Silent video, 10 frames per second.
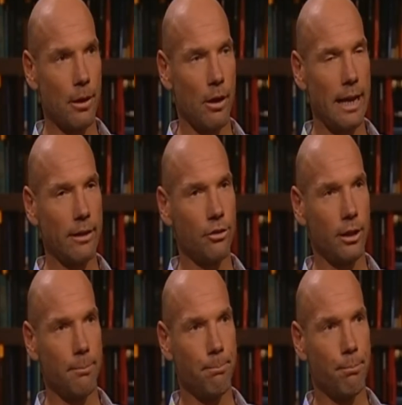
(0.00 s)
I'd
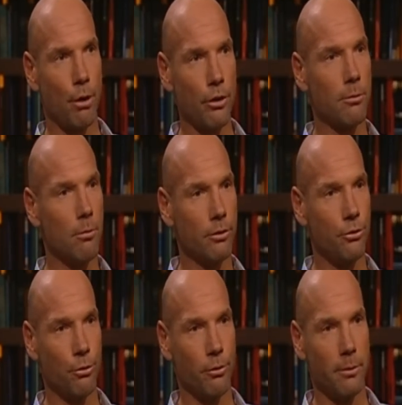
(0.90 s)
actually broken my
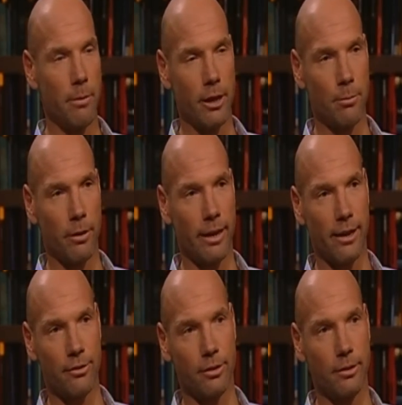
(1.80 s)
jaw in a motorbike
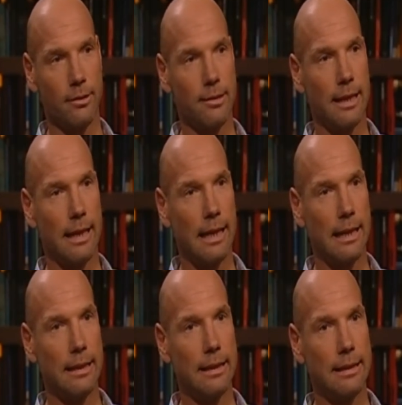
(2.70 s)
accident
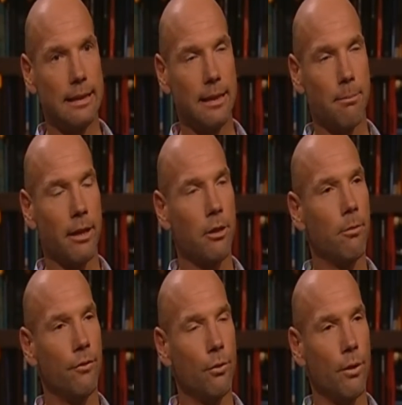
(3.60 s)
the month
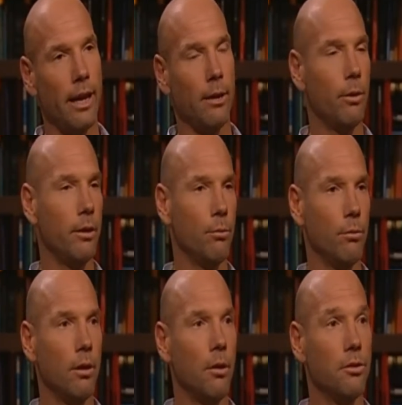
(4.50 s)
beforehand when
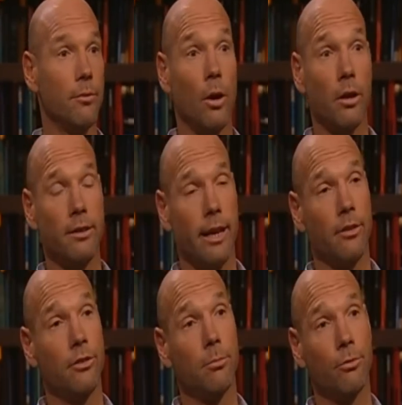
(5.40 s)
I was invited down
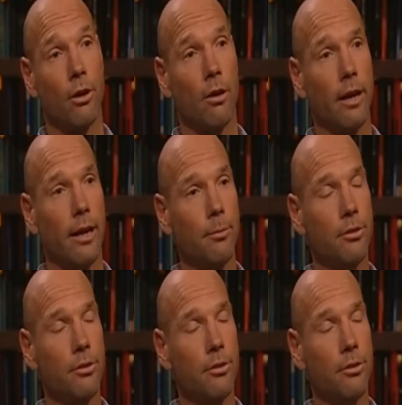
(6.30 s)
to some trial games.